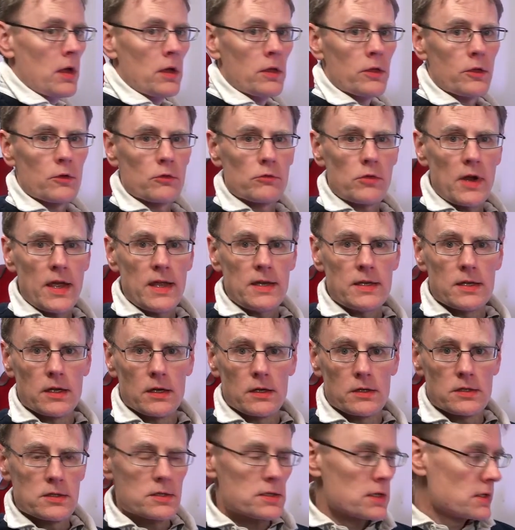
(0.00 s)
The
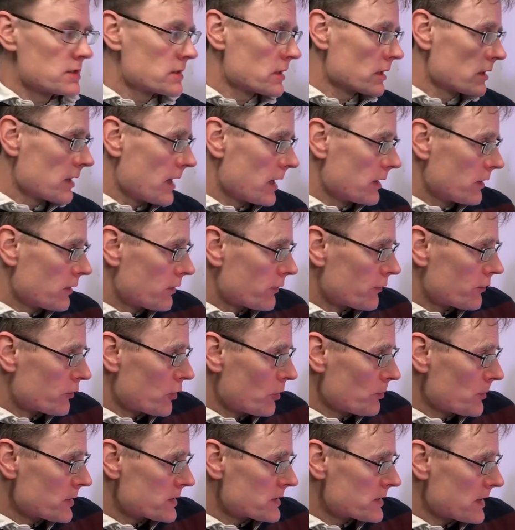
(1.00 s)
radius is the length
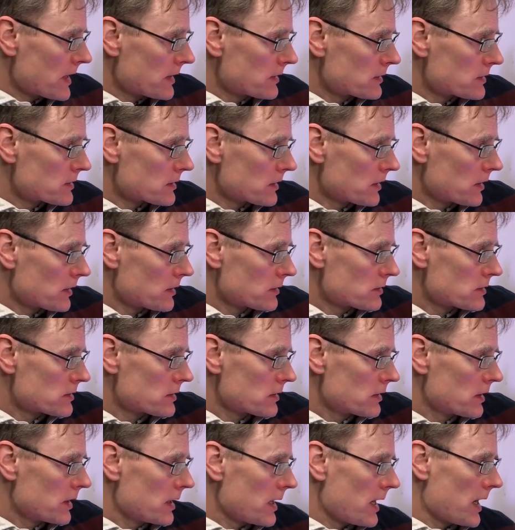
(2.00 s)
from the centre to
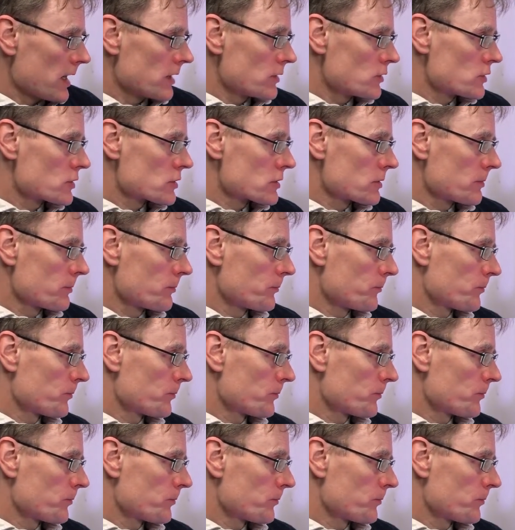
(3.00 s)
the edge.